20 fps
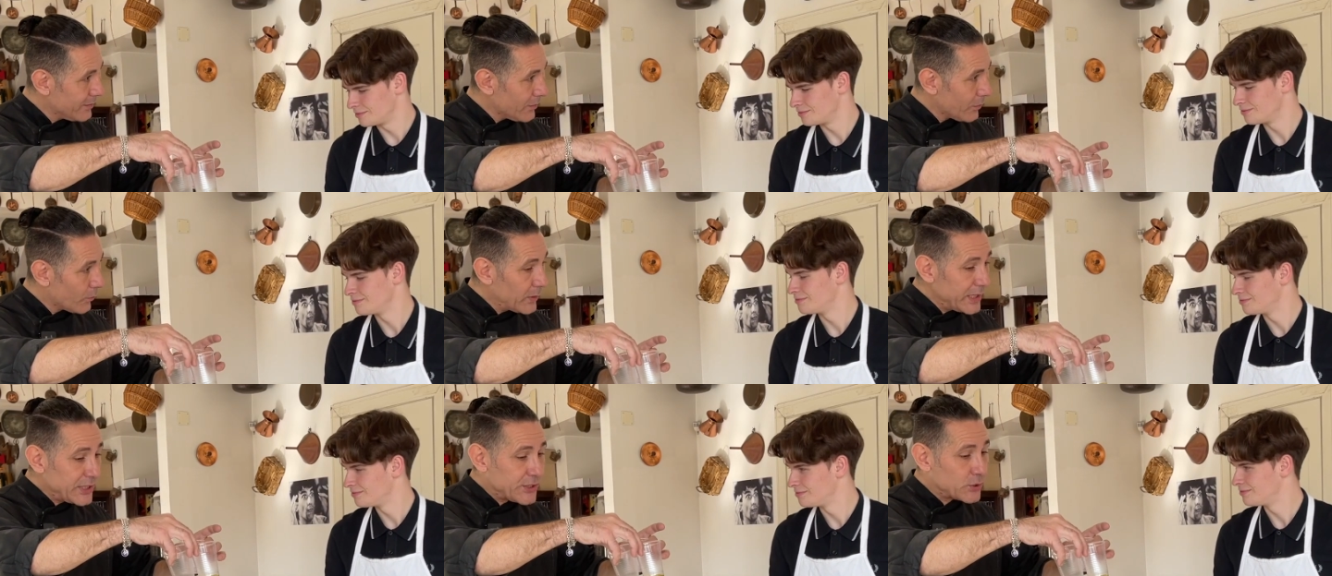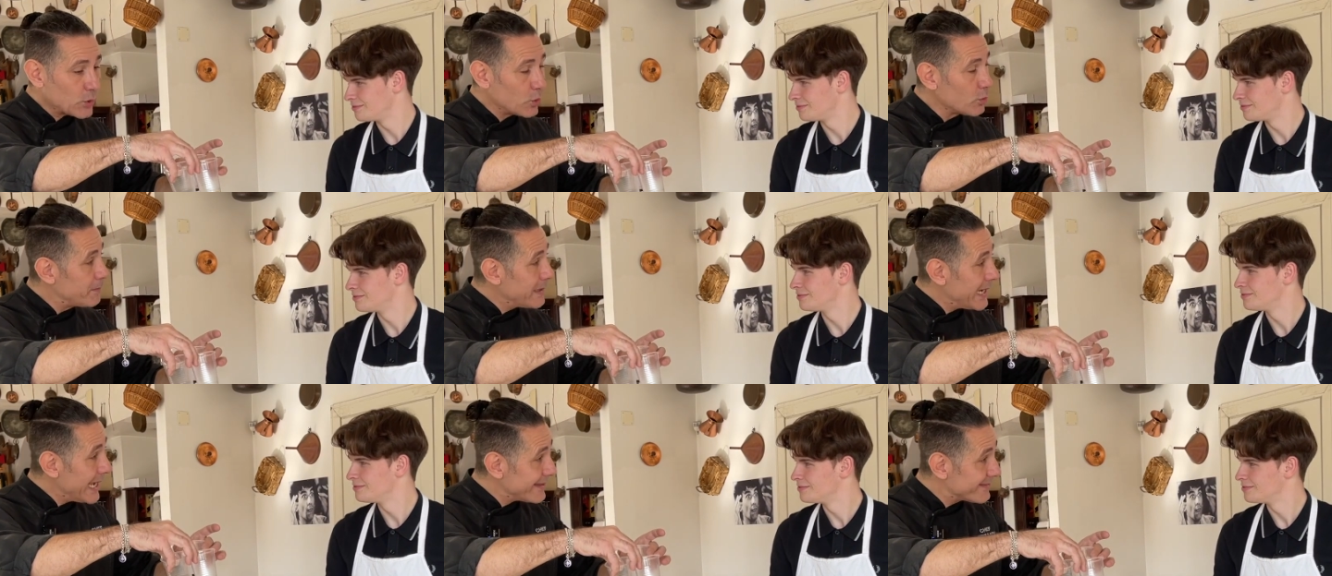Speaker 1: We should
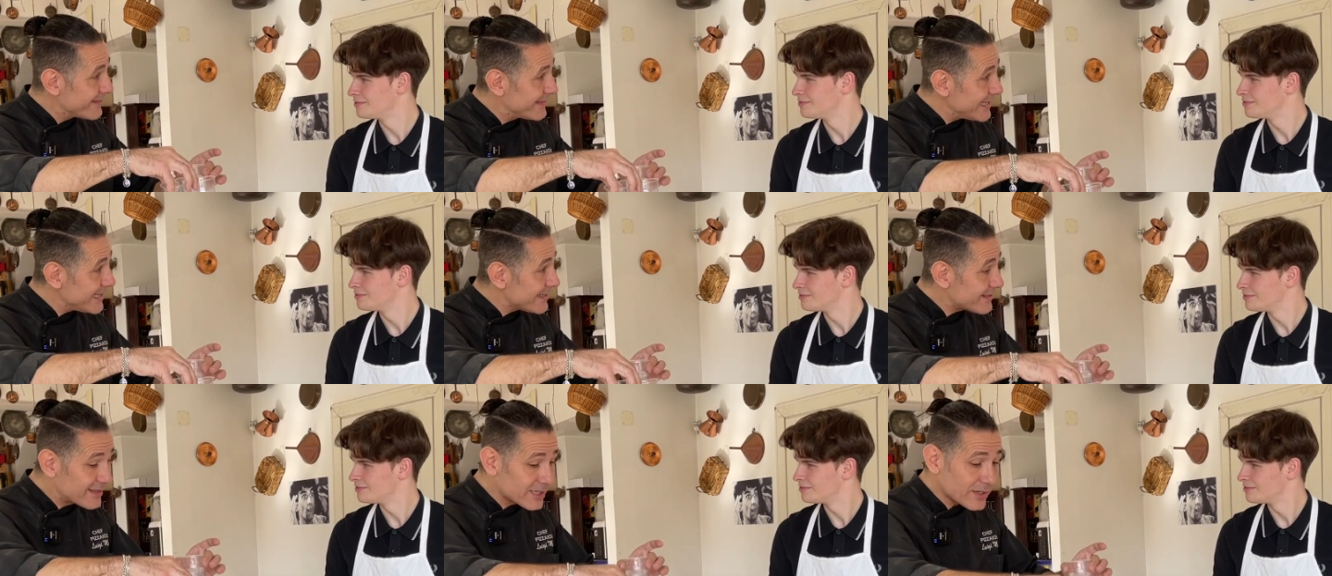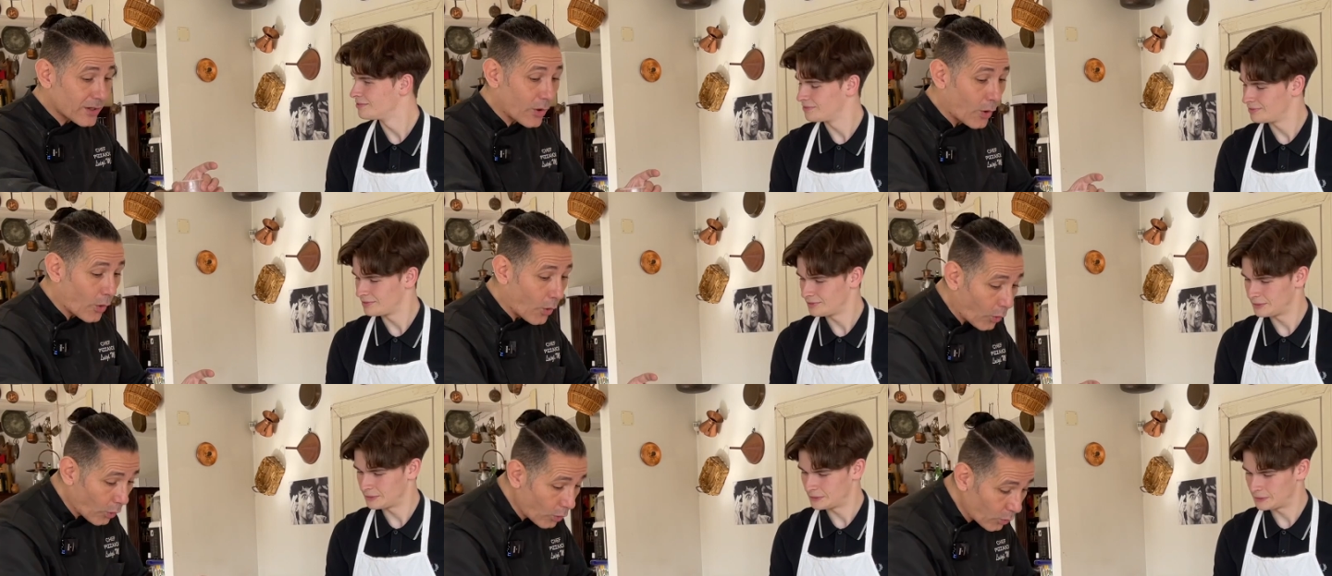be at it
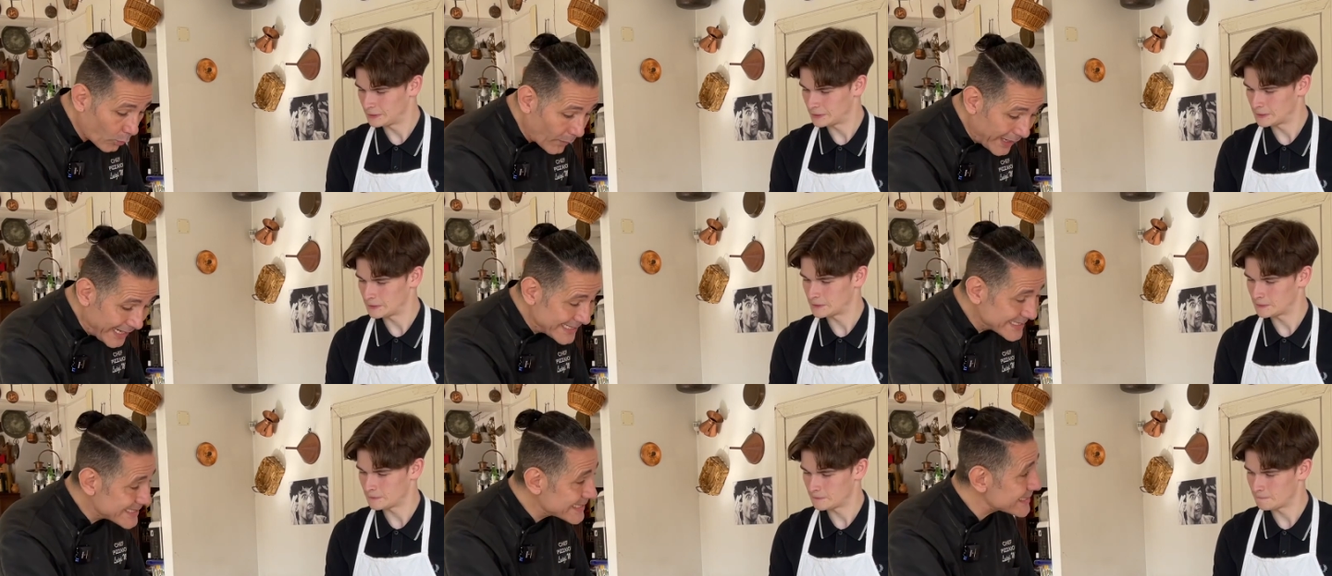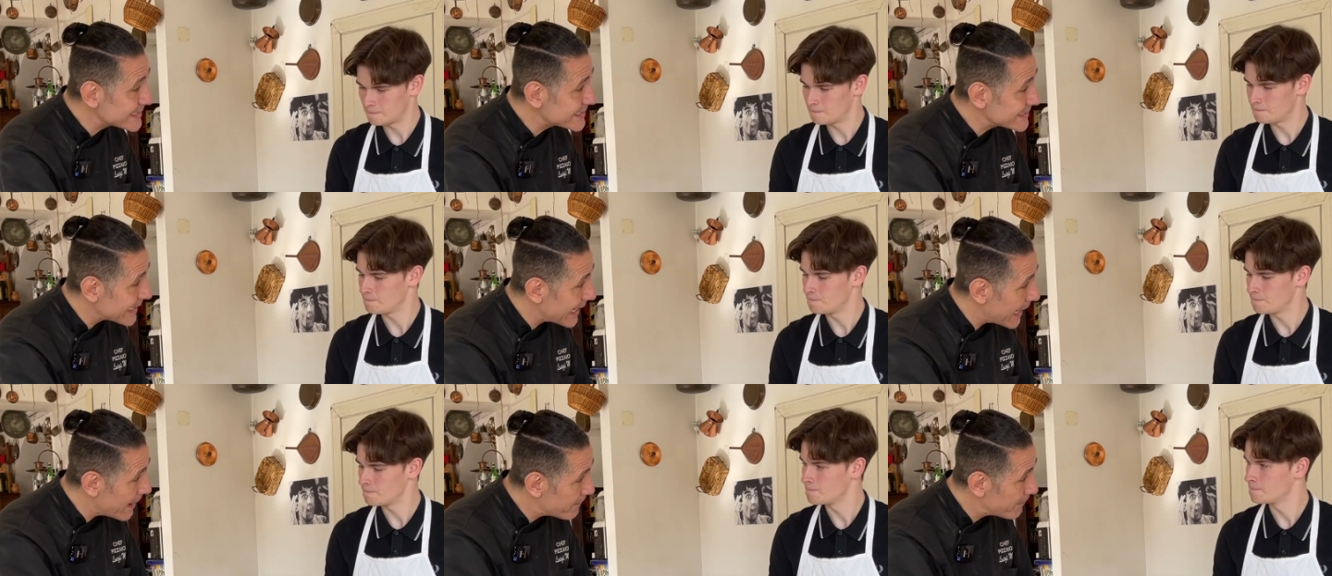always
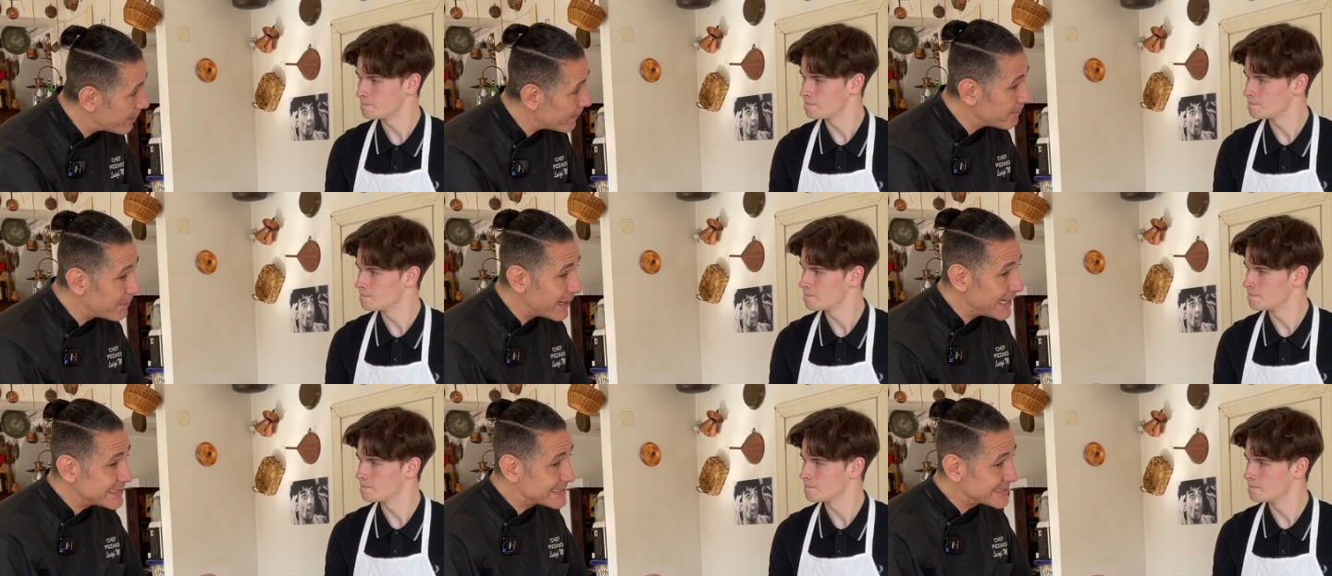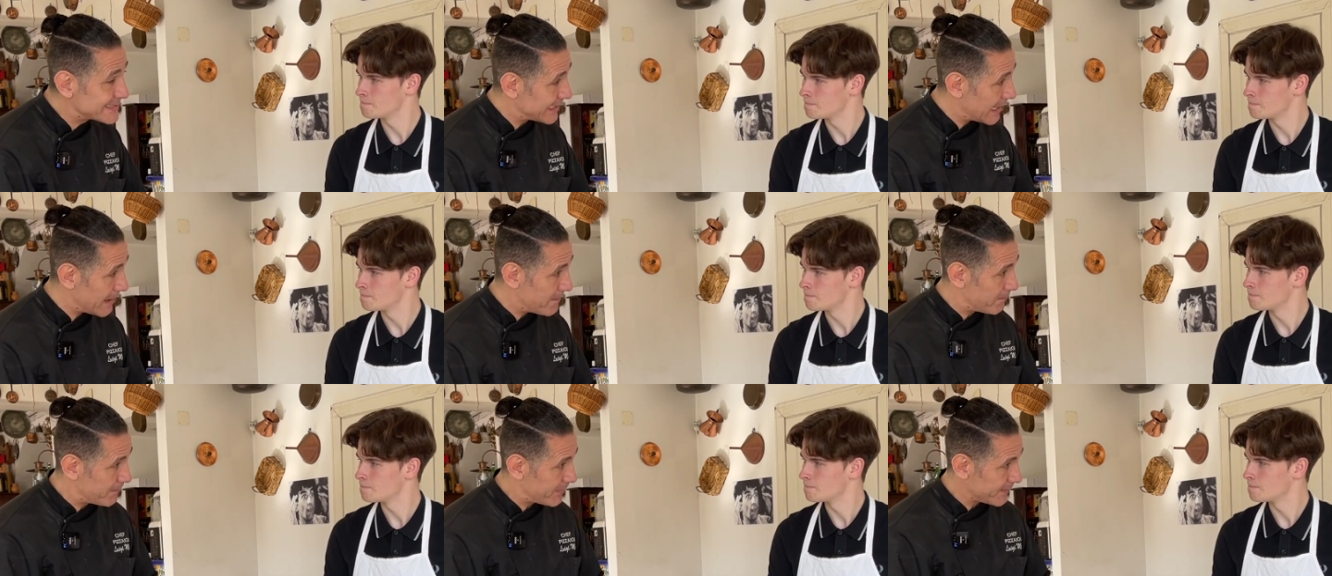step by step.